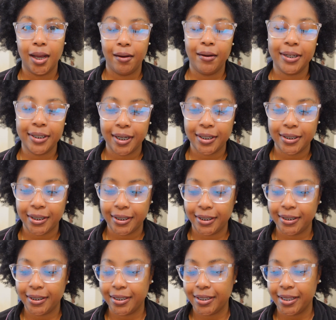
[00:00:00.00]
Alright, y'all, so
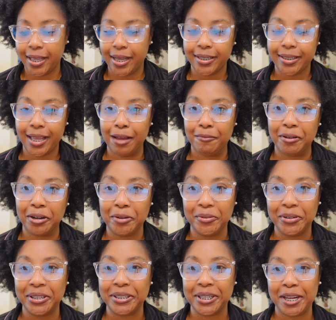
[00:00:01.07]
this is the last time I come
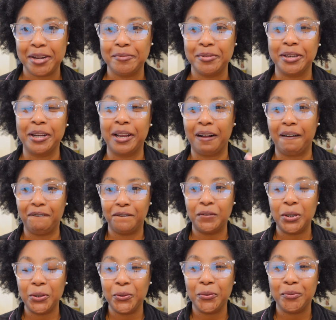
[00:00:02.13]
on this camera looking like a
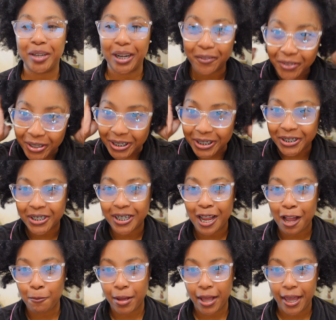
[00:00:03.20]
fool, but I want to show
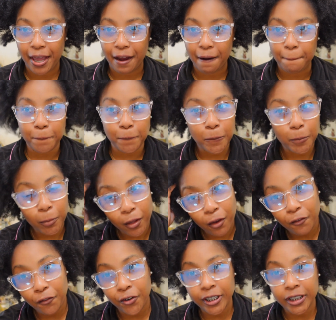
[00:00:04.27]
y'all my hair
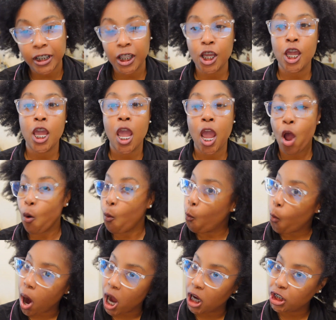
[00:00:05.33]
freshly
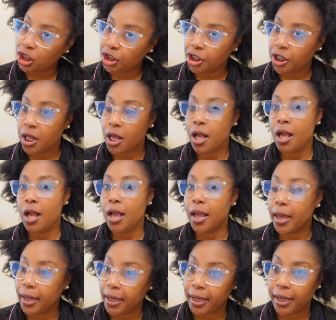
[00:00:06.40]
washed
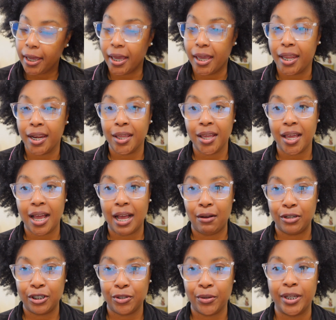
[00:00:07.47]
and how
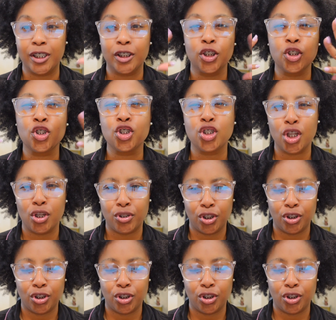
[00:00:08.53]
it shrinks so